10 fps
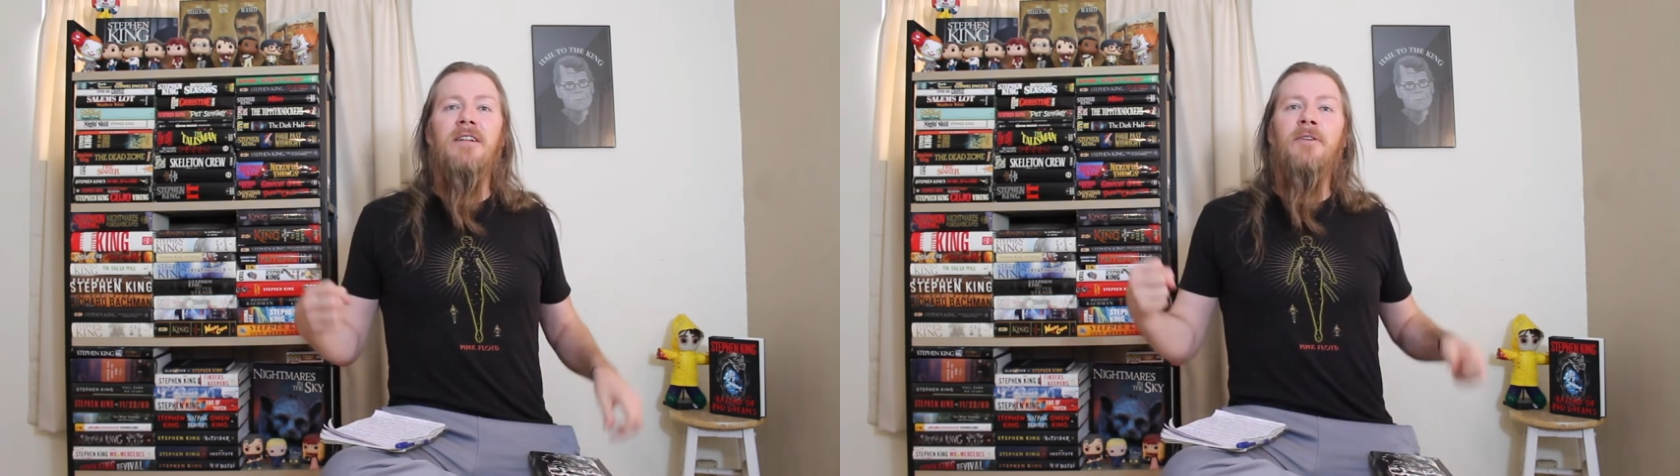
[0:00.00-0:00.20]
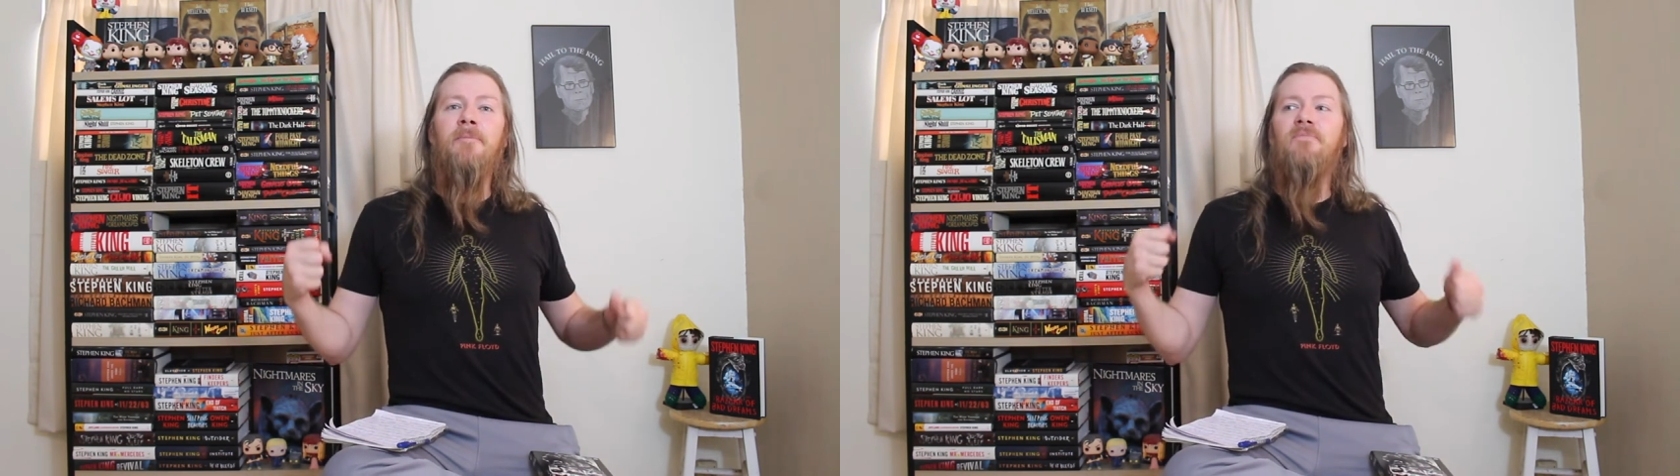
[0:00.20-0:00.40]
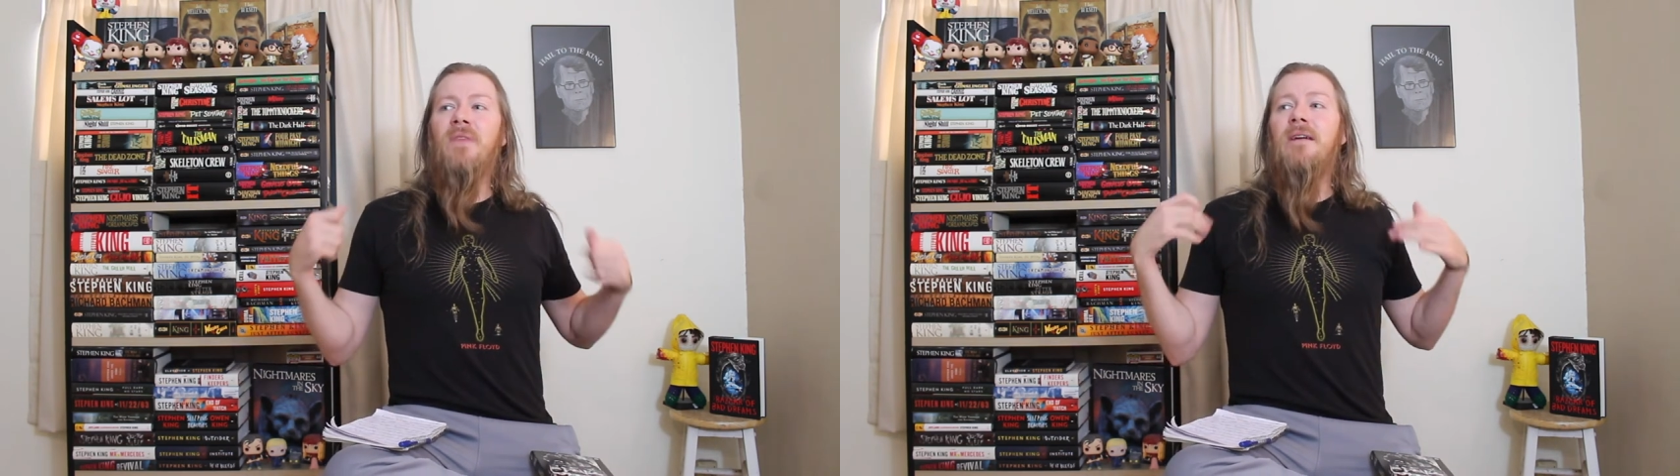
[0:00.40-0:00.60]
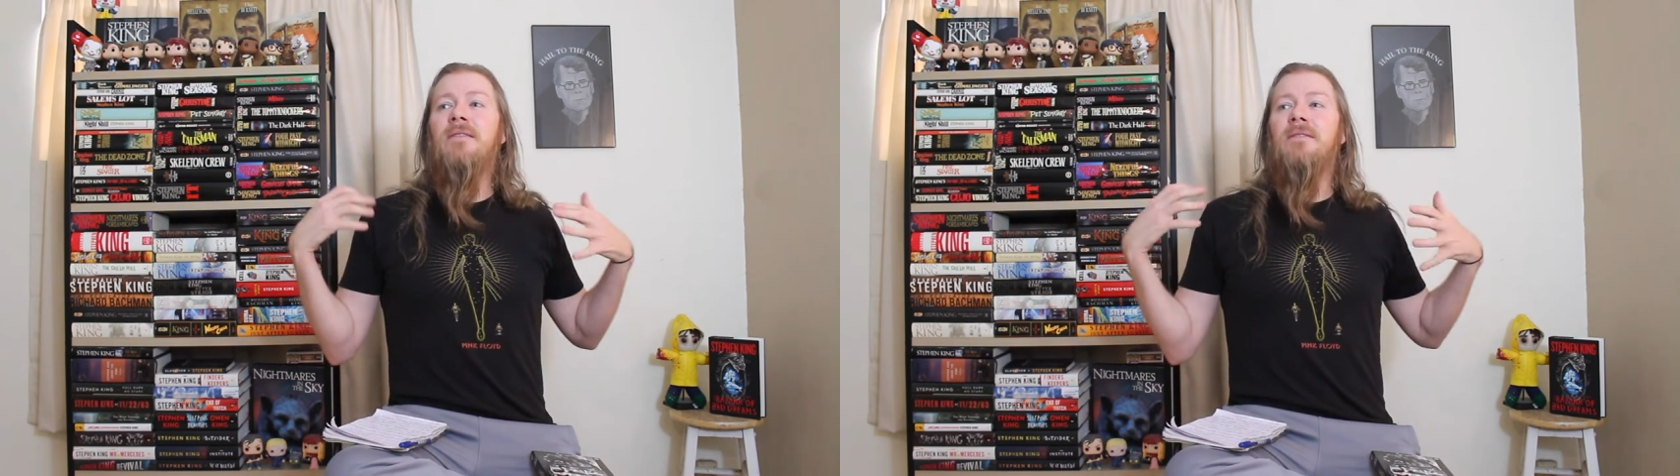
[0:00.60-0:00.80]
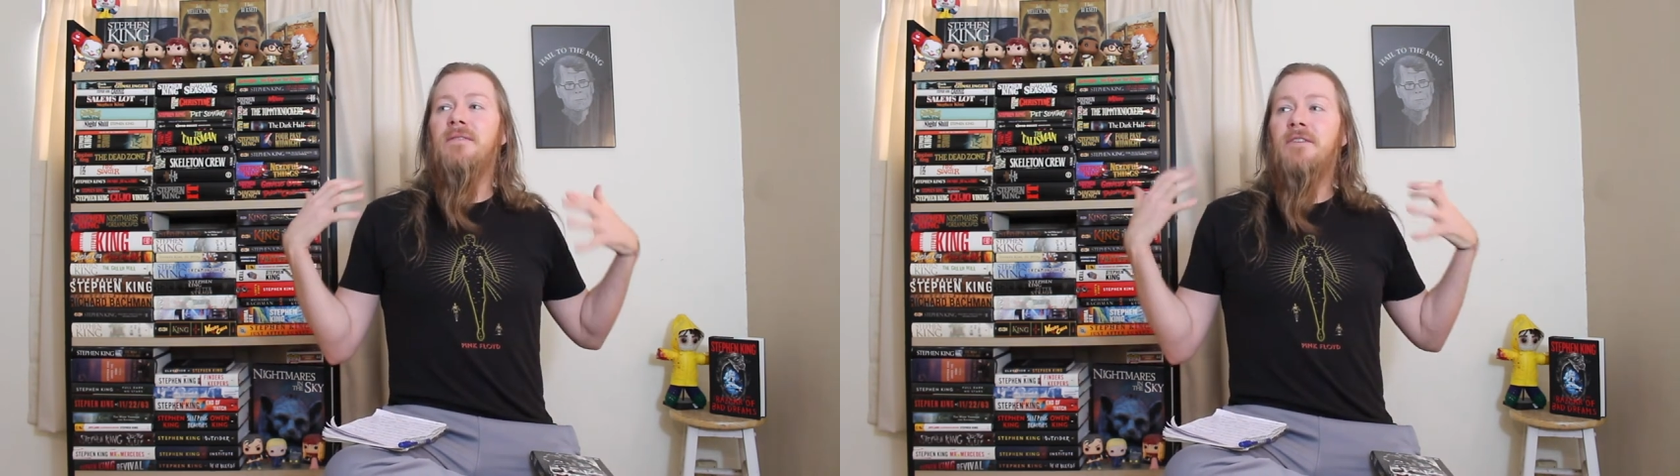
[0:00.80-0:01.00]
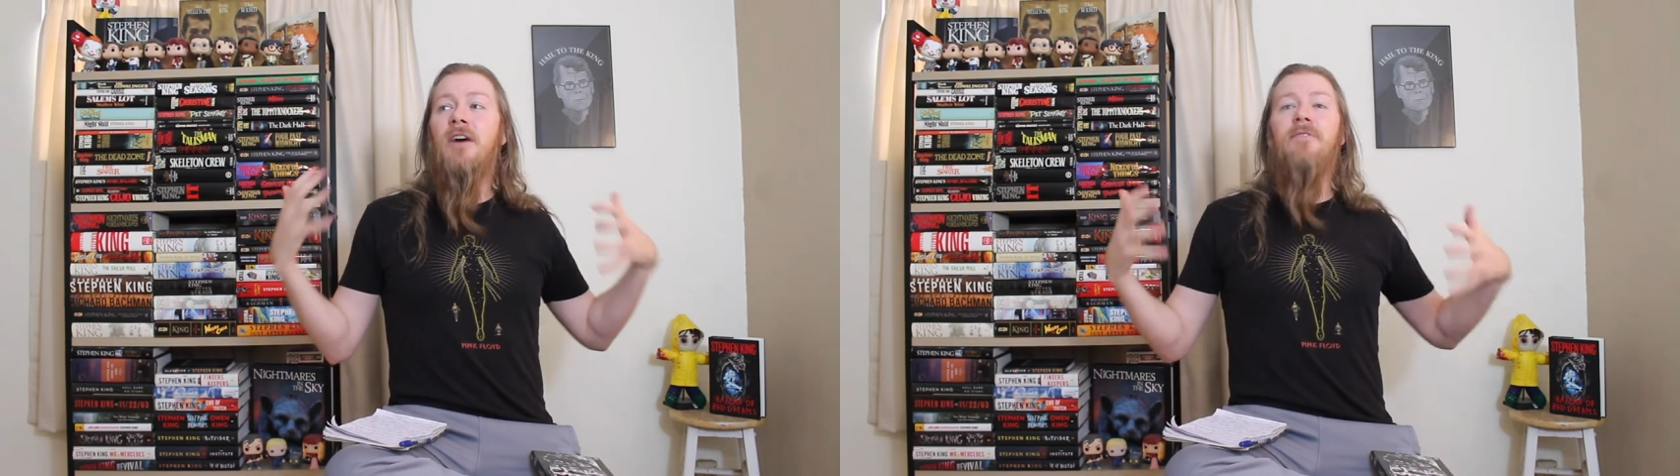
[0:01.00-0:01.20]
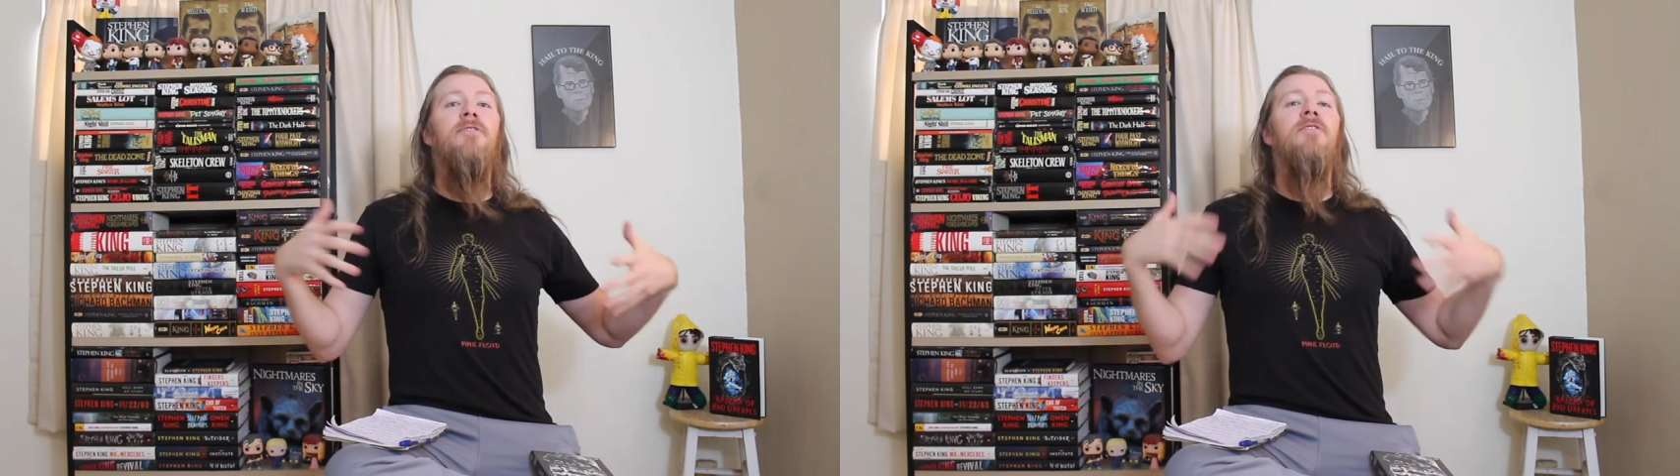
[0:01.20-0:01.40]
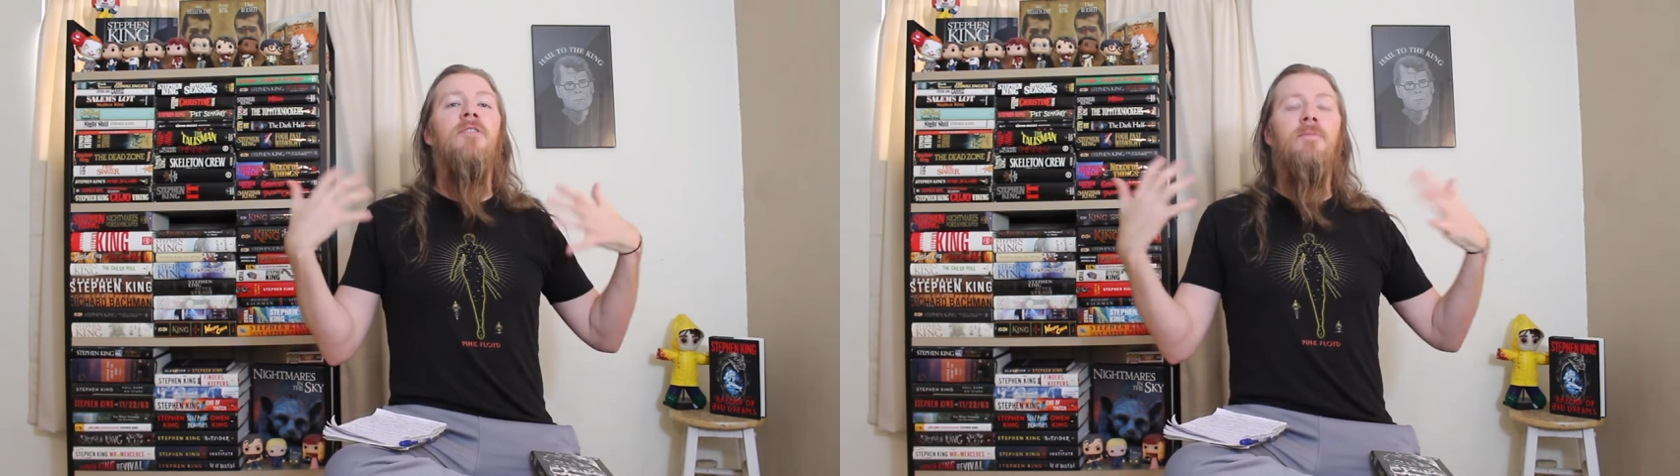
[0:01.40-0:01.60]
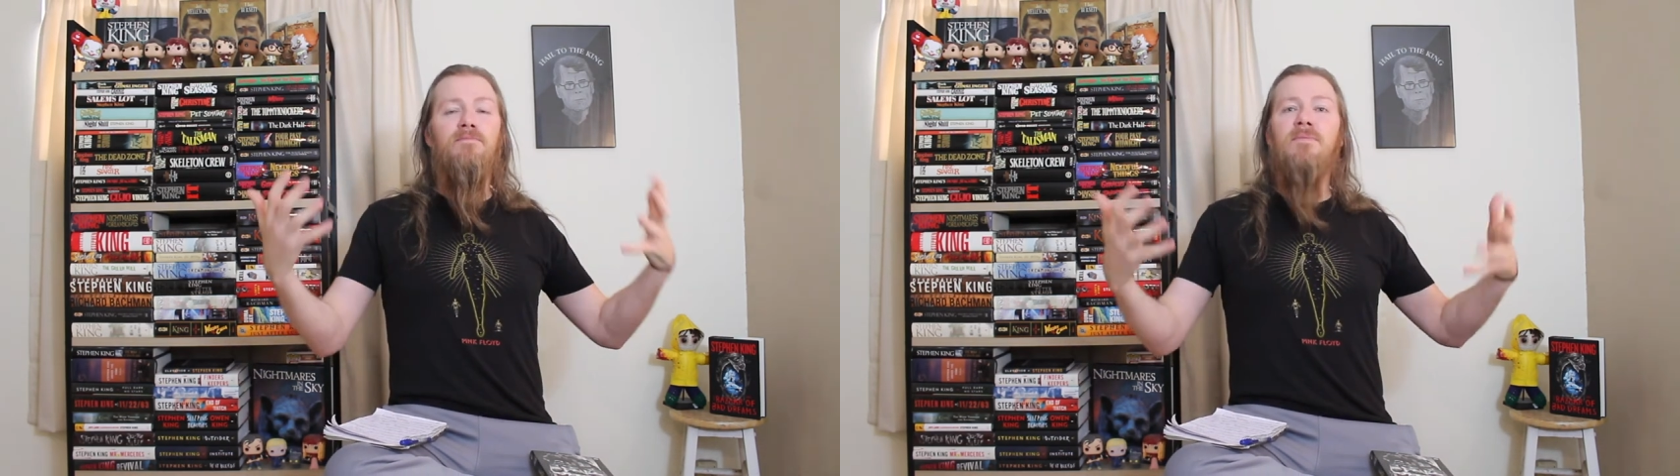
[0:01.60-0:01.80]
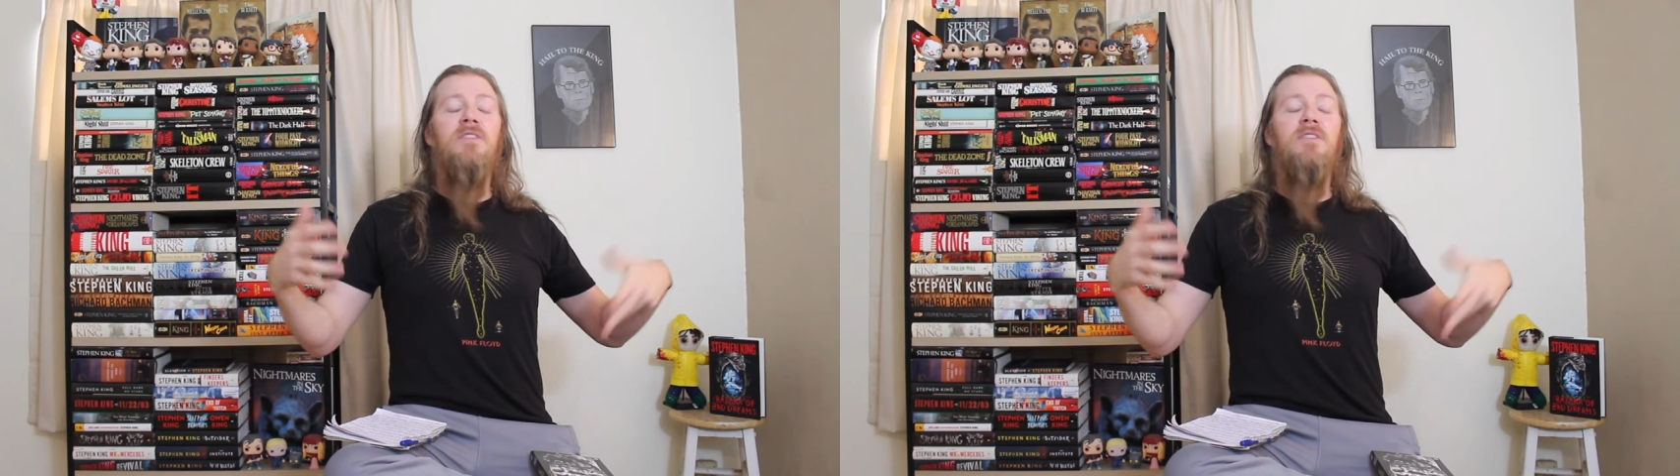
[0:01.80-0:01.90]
know, tougher,